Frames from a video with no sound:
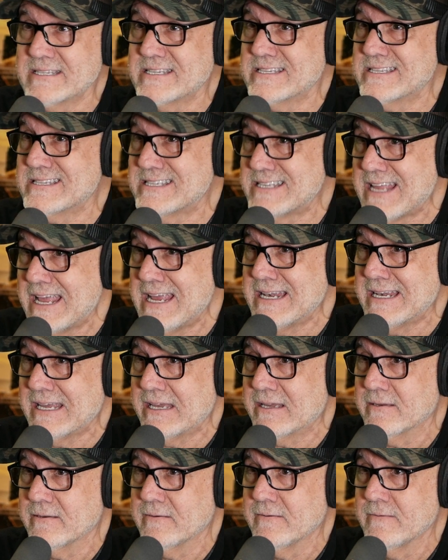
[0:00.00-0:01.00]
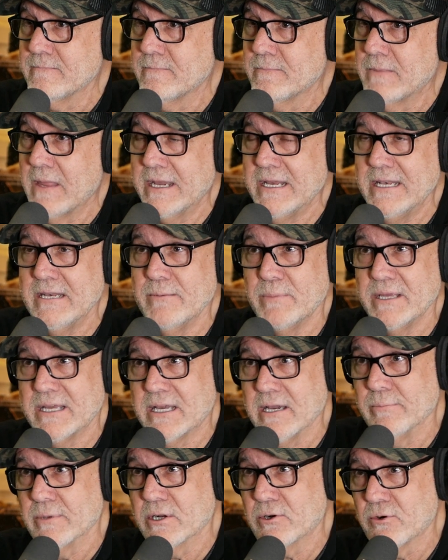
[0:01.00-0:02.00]
sustaining. Now, he didn't
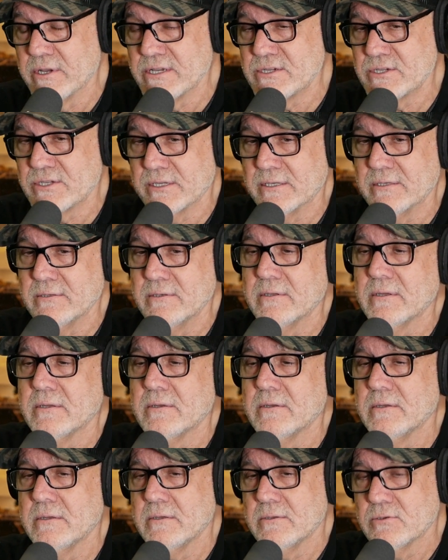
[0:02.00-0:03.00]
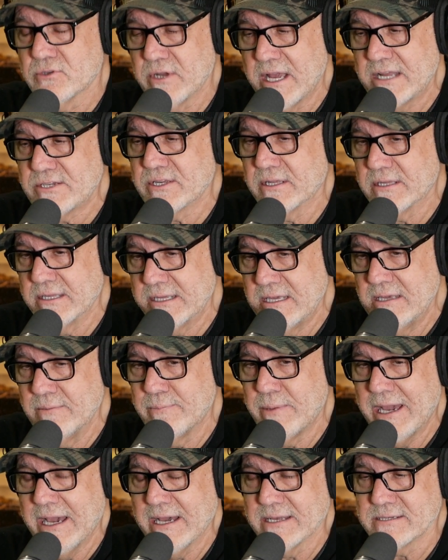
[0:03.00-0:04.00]
become a Christian. Tragically, he
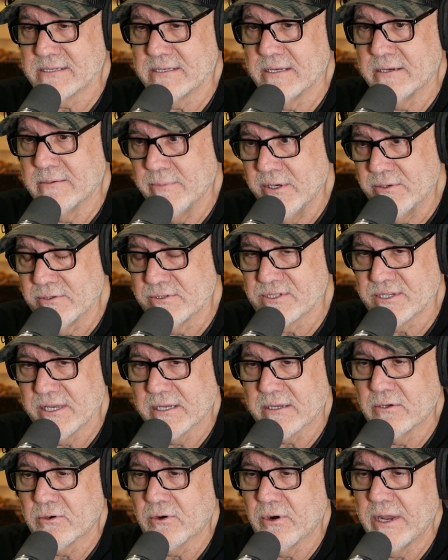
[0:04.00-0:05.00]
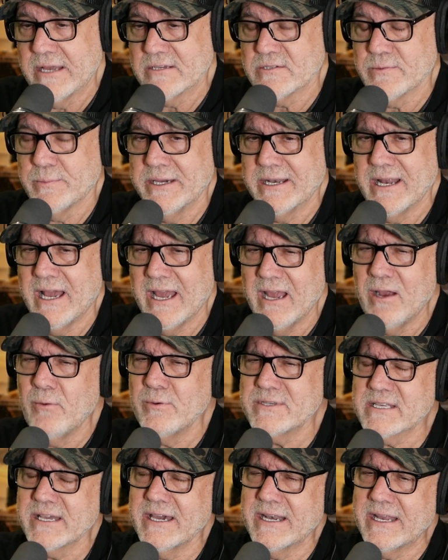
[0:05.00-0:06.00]
passed in a motorcycle crash. But I
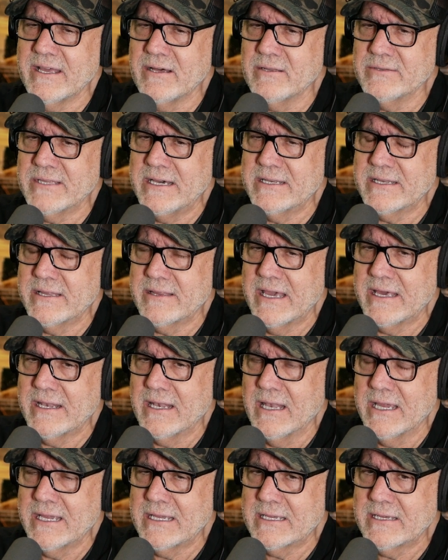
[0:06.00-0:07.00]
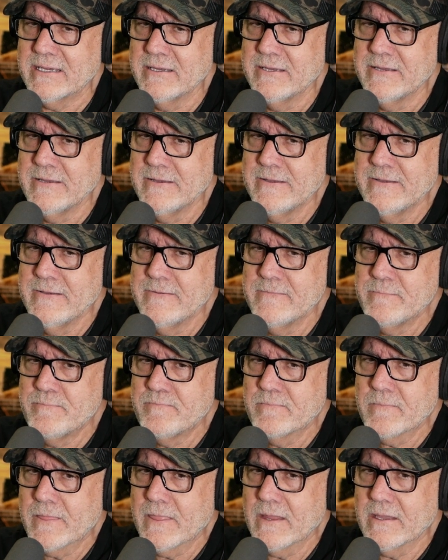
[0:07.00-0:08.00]
always kind of held on to that like
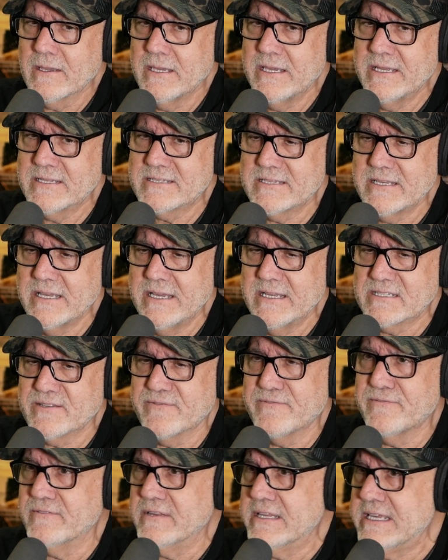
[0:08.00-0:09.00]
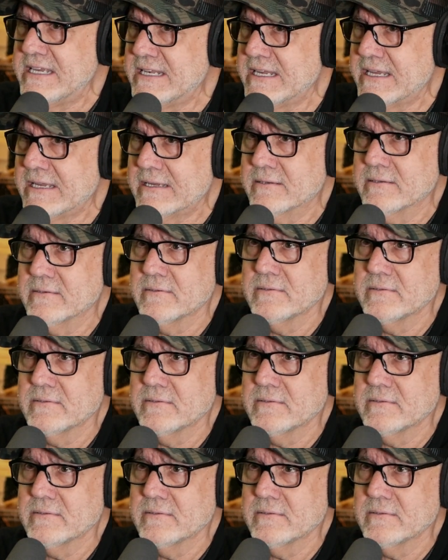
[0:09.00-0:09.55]
it's fleeting.